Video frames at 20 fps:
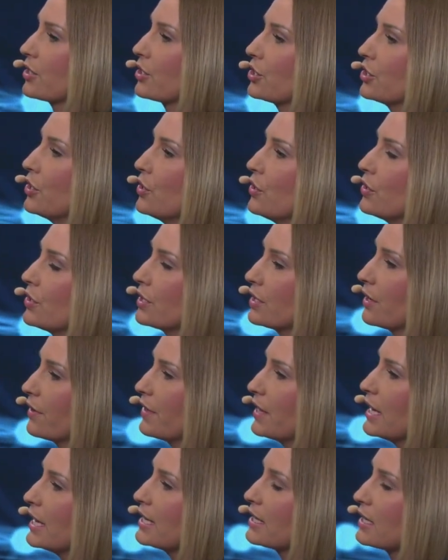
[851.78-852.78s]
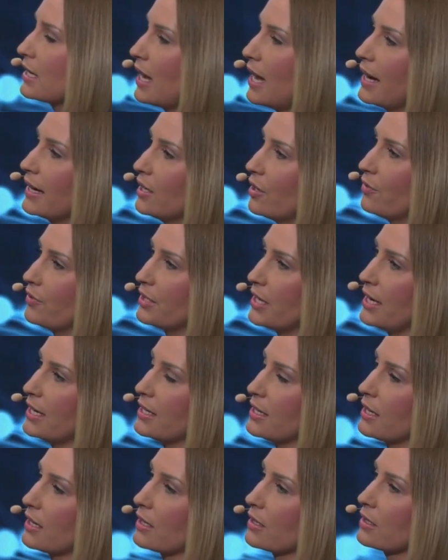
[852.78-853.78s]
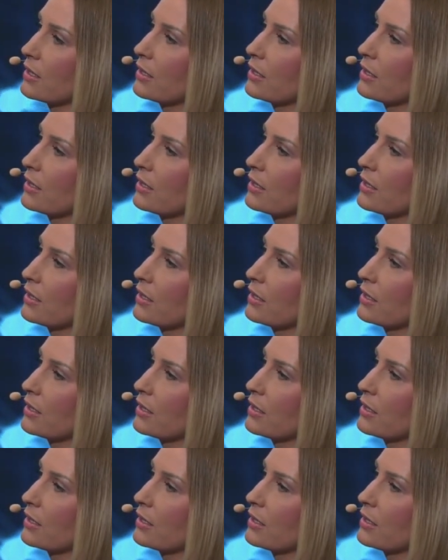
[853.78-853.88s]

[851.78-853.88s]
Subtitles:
use these kind of data?